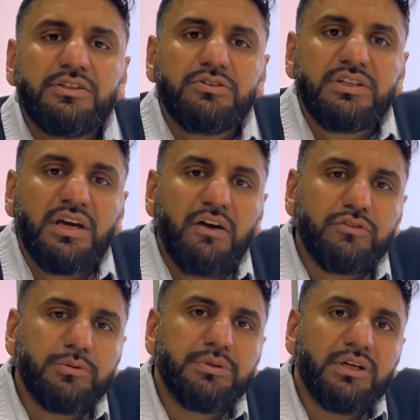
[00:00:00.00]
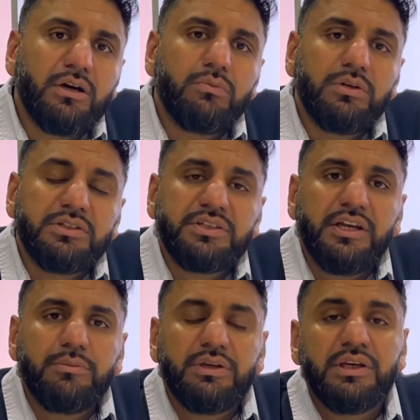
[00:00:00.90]
doesn't have to be our worst
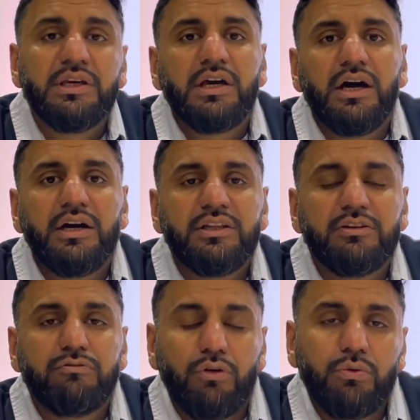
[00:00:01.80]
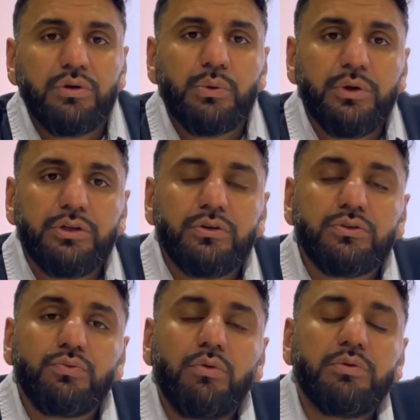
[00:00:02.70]
enemy. And in the following videos,
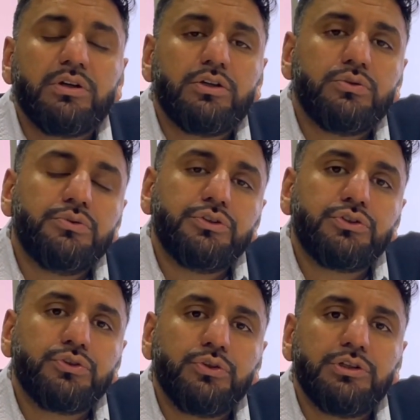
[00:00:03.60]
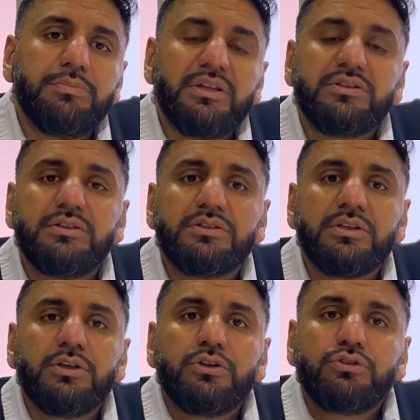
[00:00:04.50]
what we're going to do is show you methods
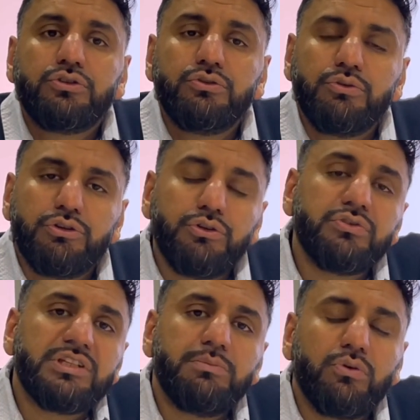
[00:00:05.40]
to reduce them